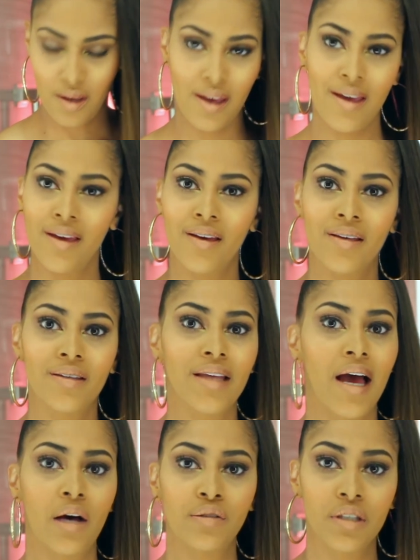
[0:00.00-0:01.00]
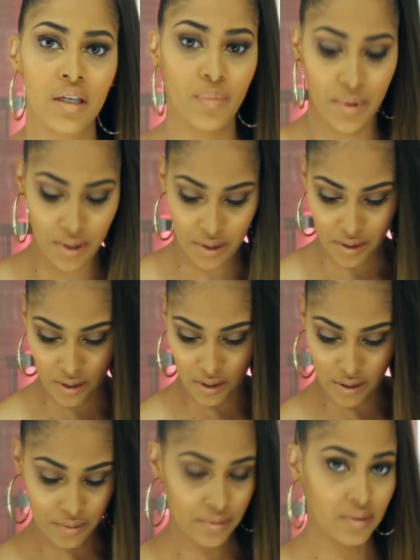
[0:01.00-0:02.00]
And the
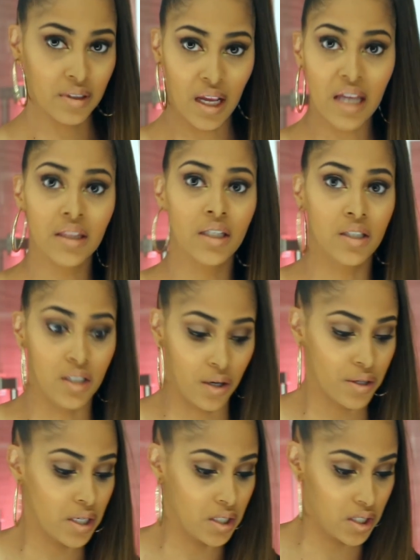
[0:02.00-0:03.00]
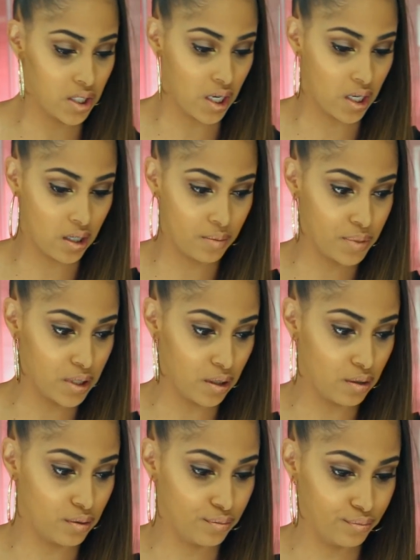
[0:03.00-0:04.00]
housekeepers, they got the dirtiest job,
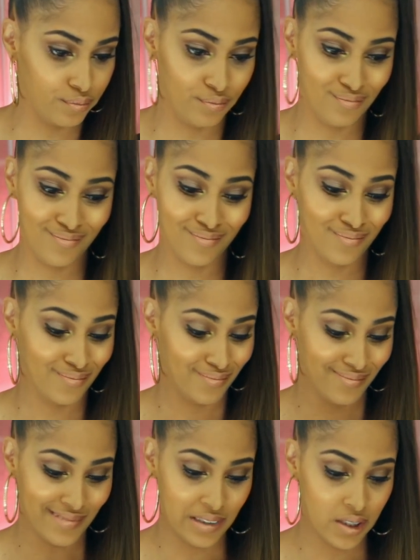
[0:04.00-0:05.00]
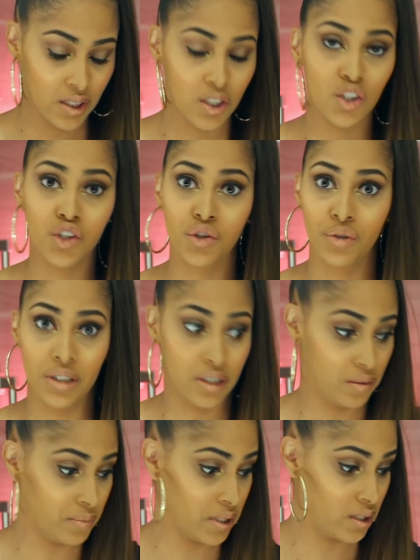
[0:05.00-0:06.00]
so.
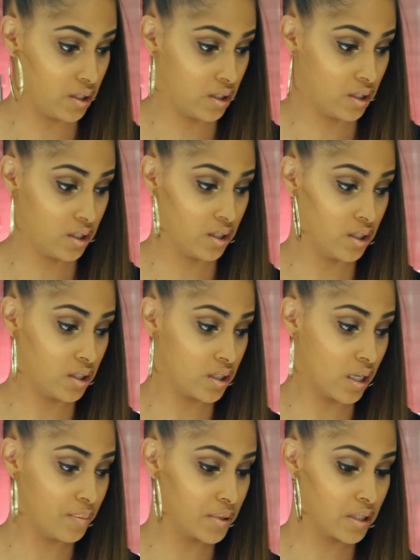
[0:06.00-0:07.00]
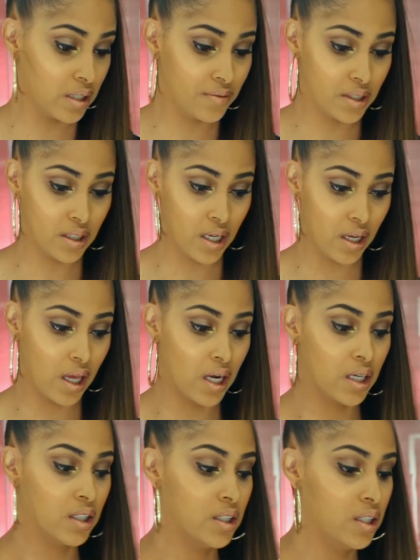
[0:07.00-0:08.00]
Trust me, the type of stuff that they
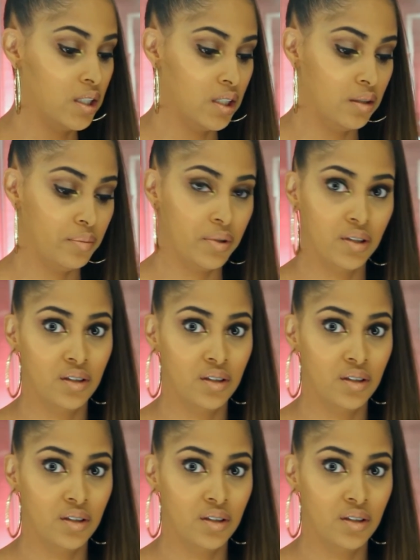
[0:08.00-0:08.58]
gotta clean up,